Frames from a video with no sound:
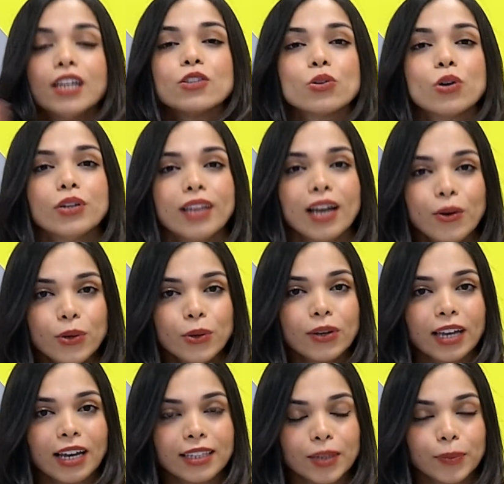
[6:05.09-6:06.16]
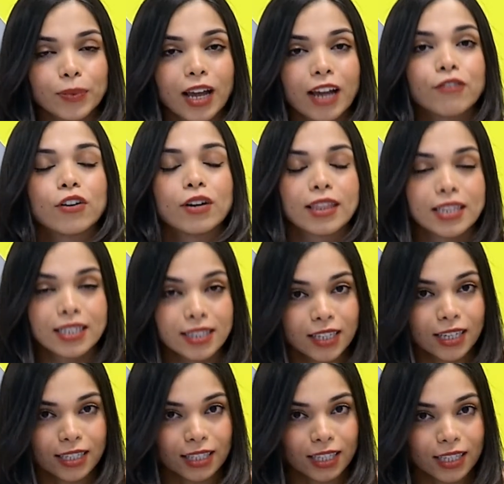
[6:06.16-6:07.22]
So now you can apply for this
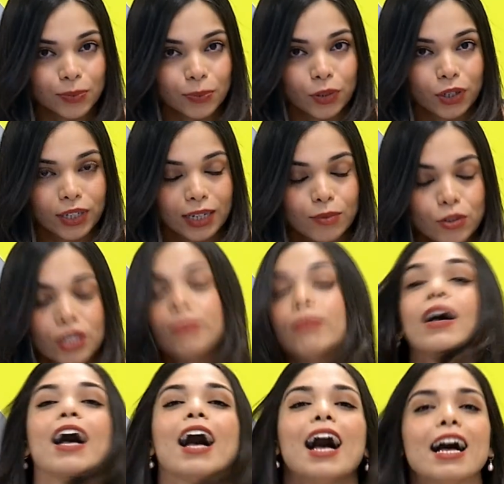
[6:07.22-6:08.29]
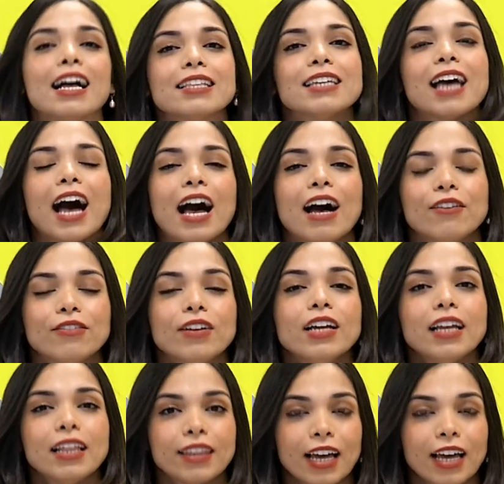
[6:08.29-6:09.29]
success programship and have